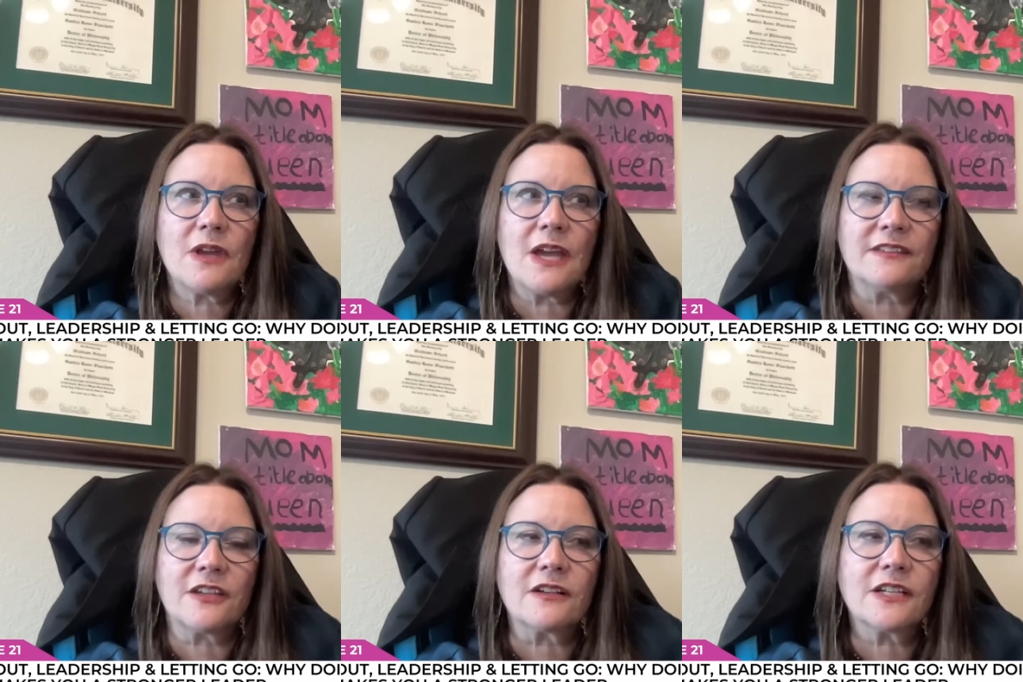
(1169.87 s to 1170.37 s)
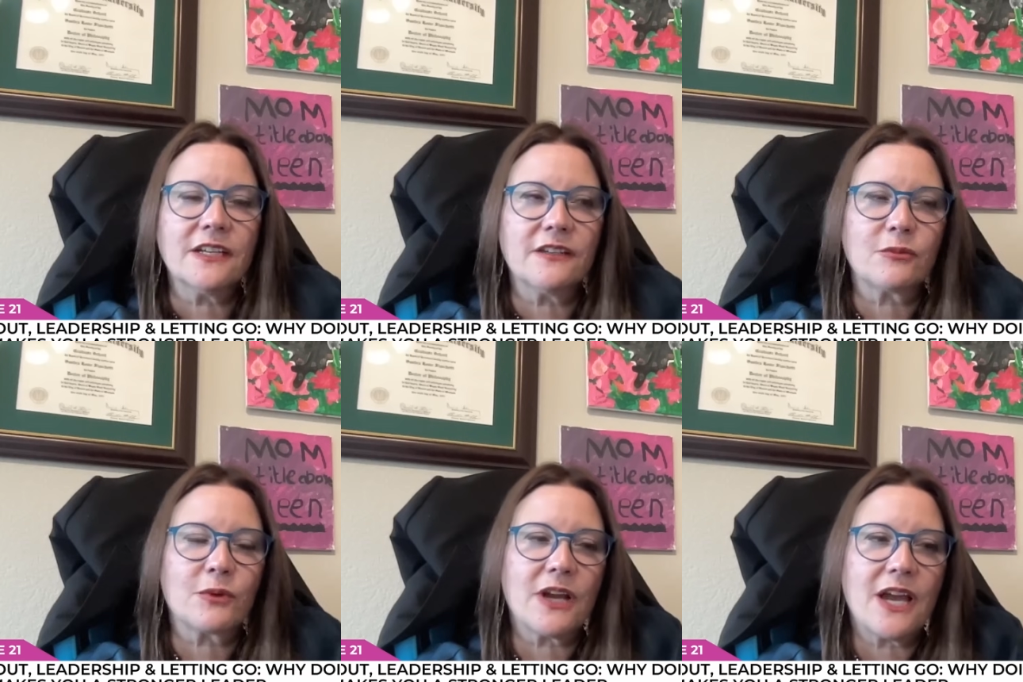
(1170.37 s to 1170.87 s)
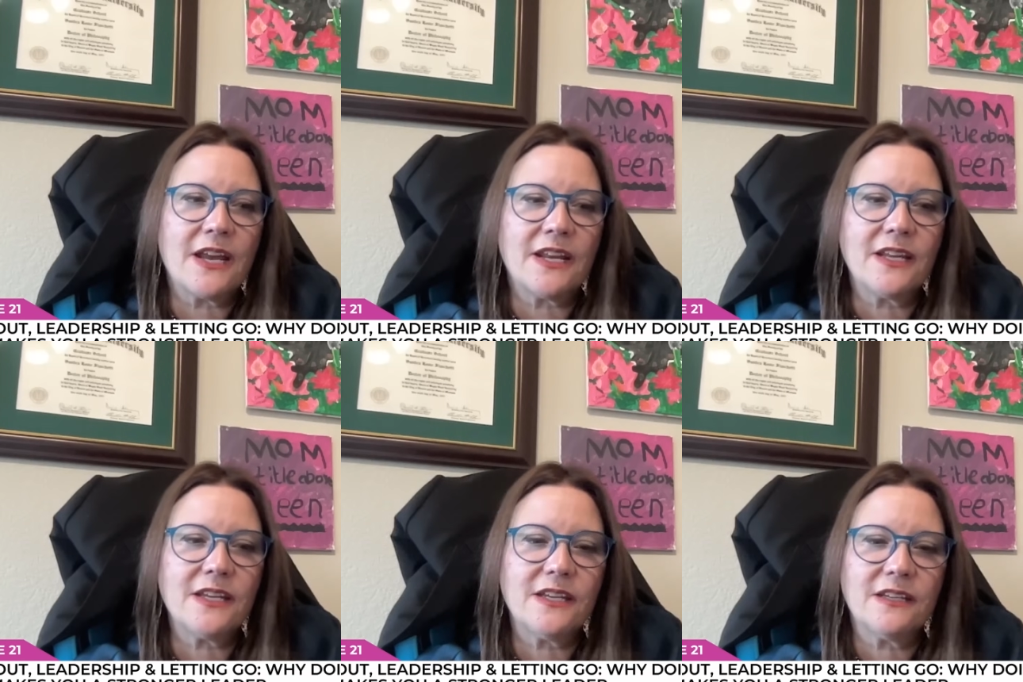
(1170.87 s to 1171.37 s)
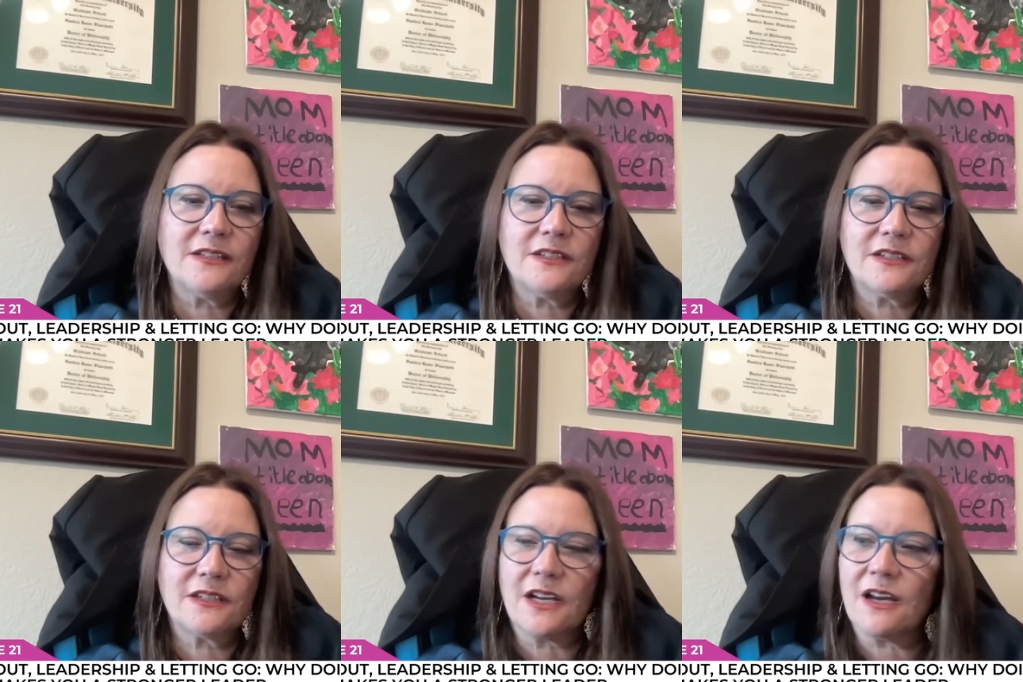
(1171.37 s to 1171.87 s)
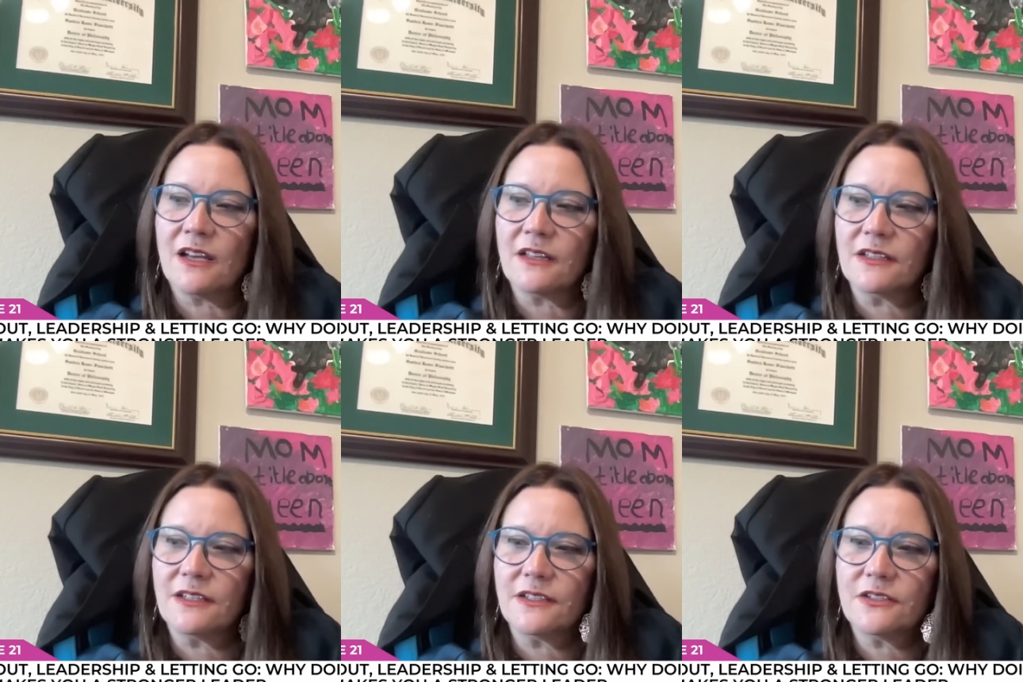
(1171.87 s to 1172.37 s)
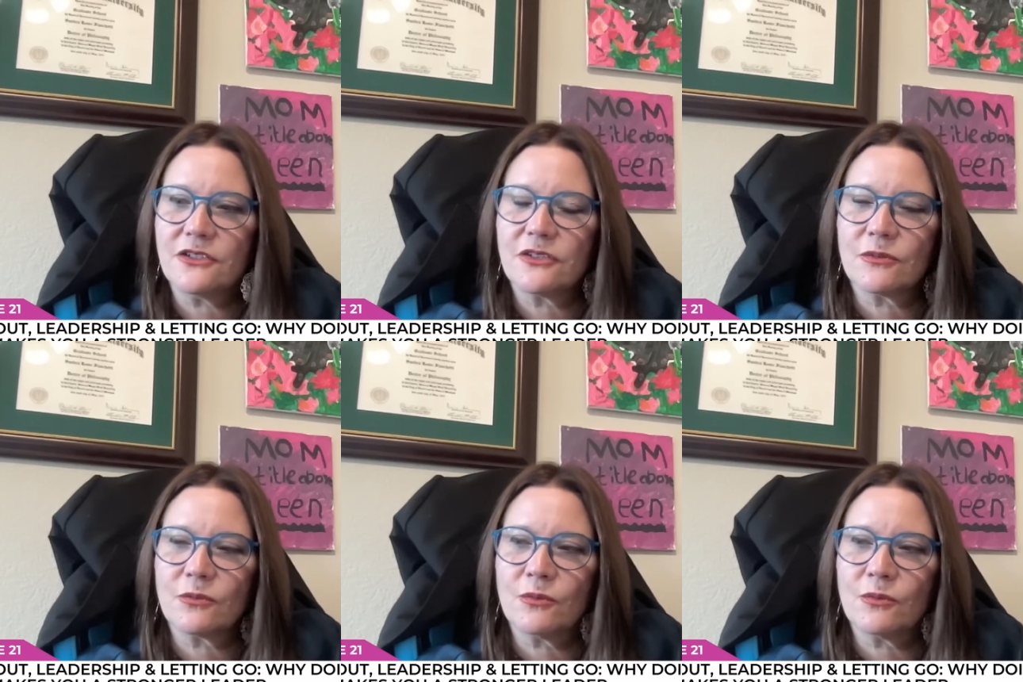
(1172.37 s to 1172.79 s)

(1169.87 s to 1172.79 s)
As our kids were heading into college,